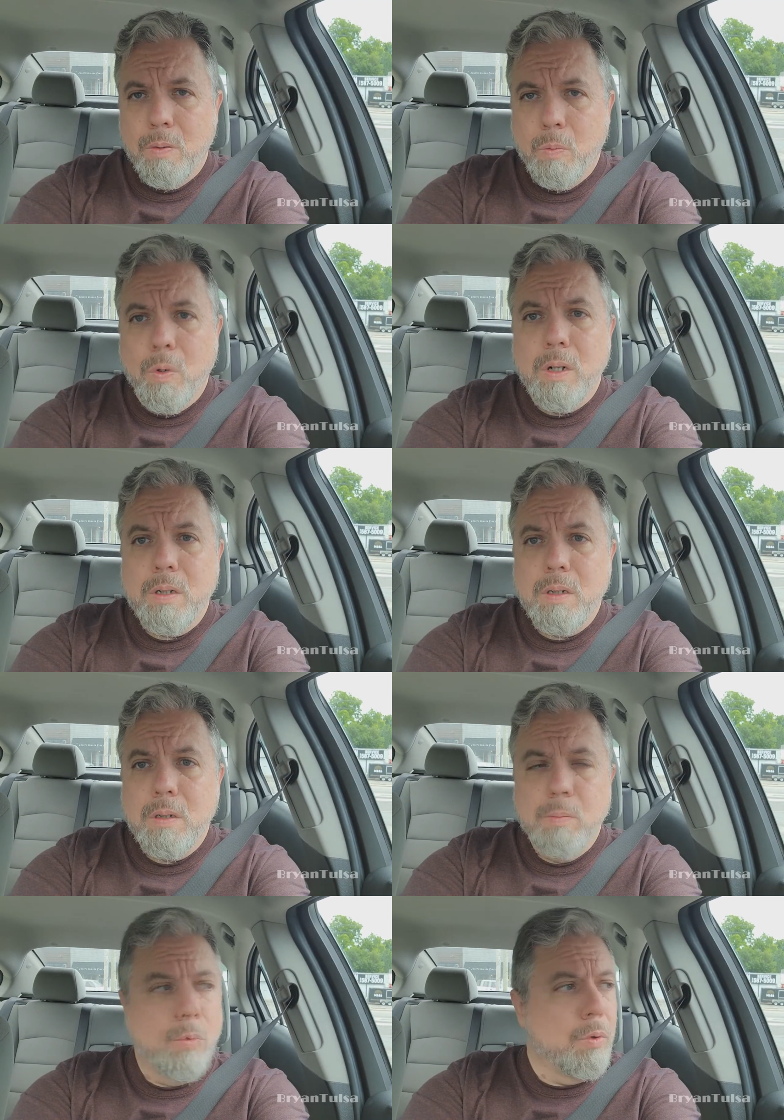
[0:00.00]

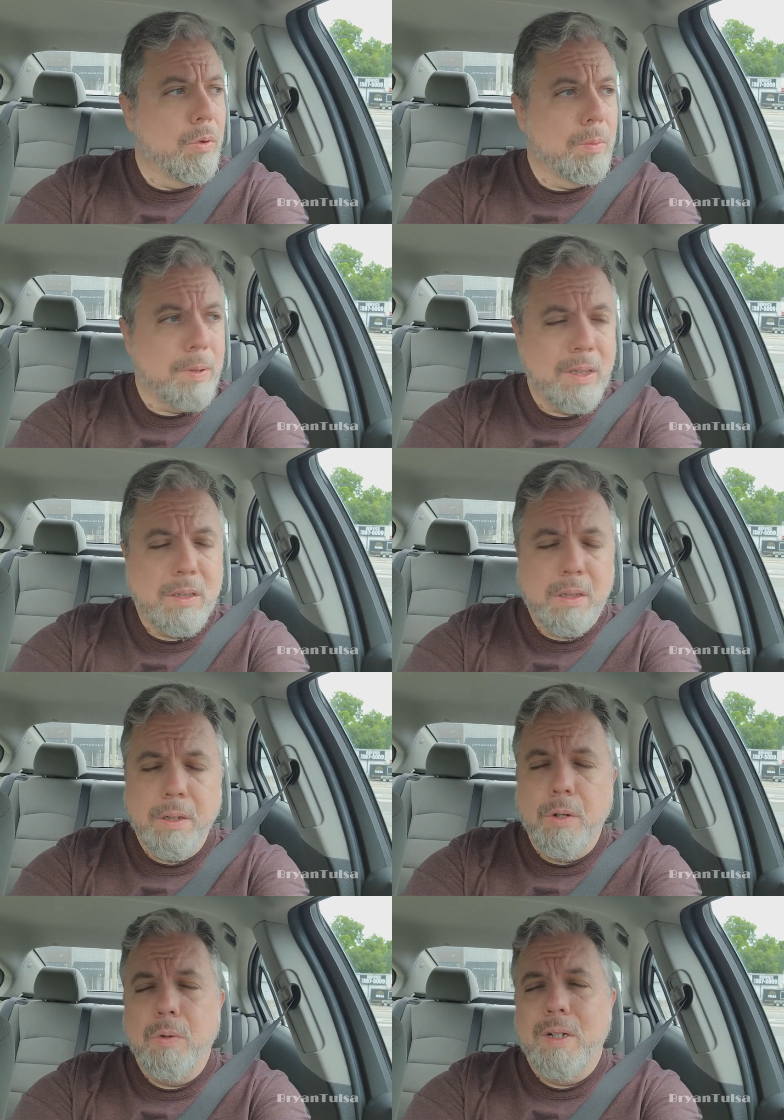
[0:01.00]
One more place to go.